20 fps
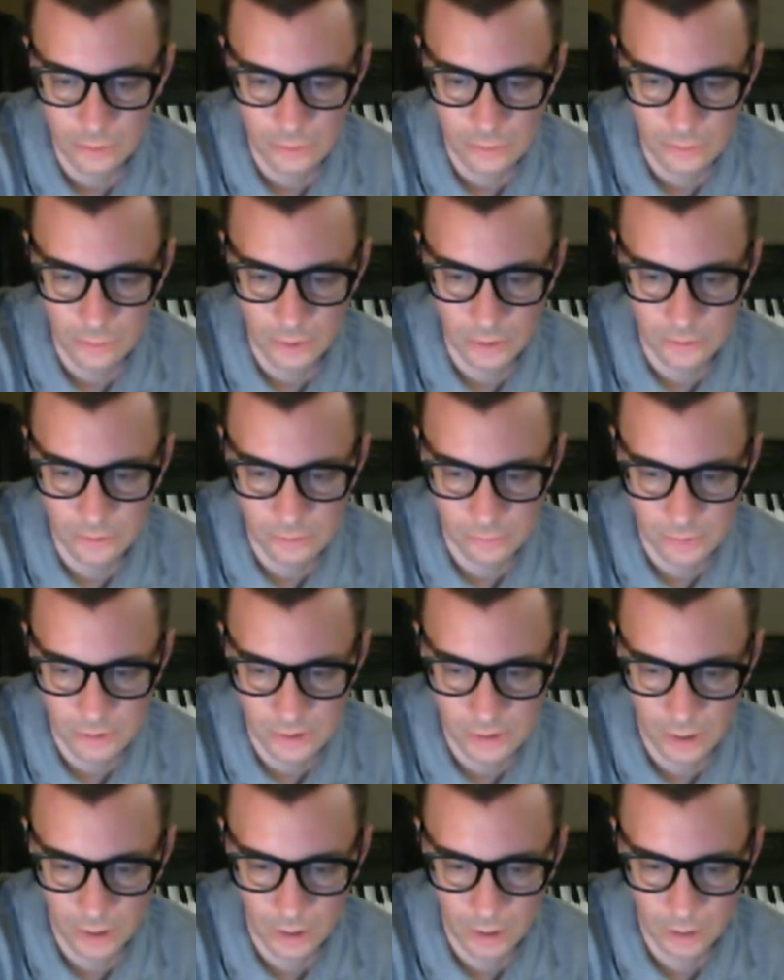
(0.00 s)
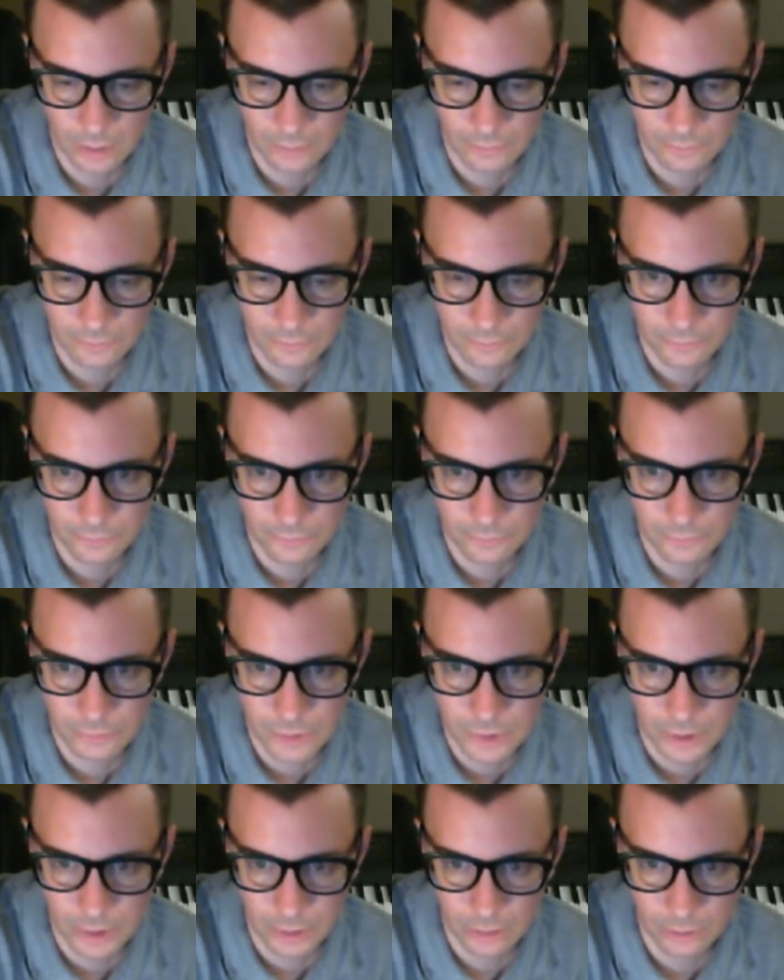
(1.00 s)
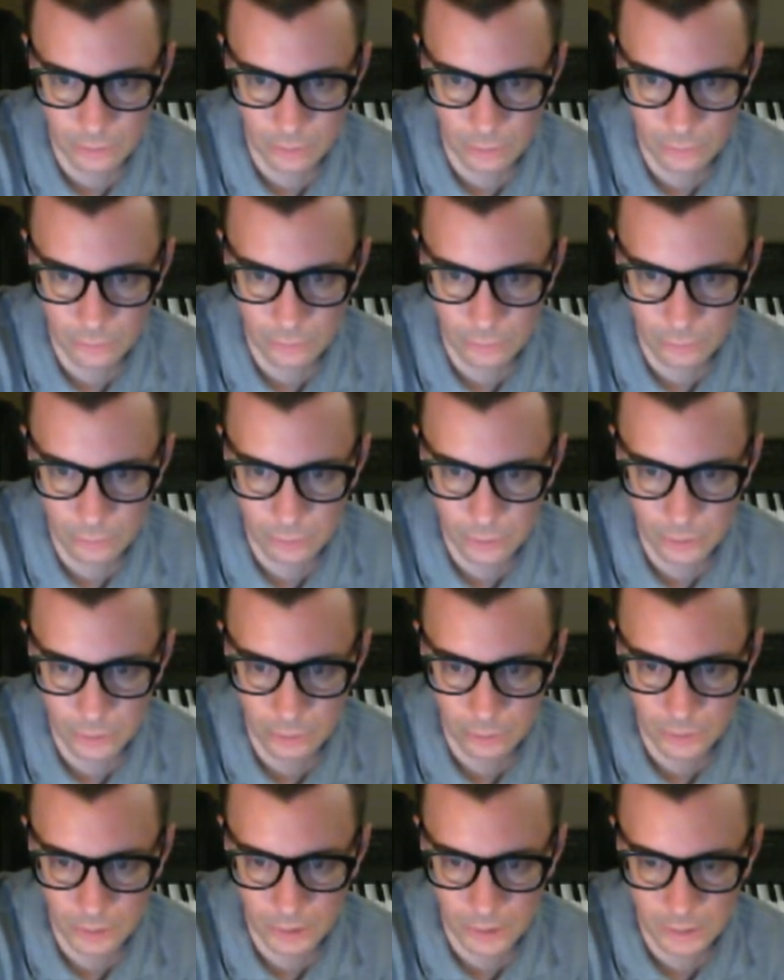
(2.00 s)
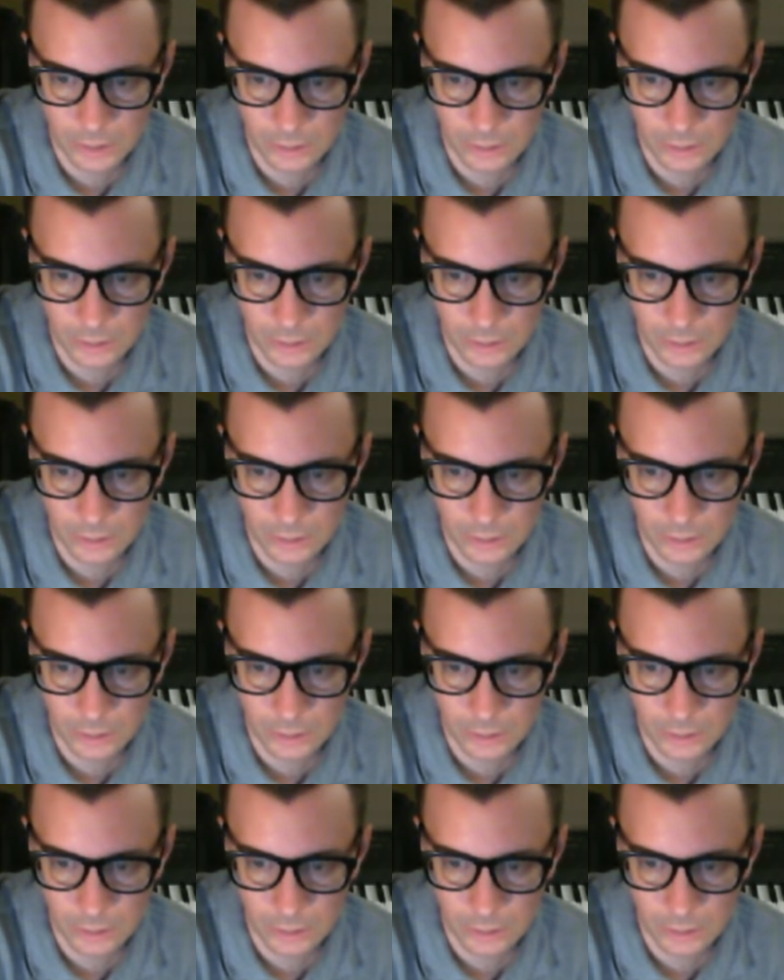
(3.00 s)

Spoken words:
Read some stuff, checking it over real quick.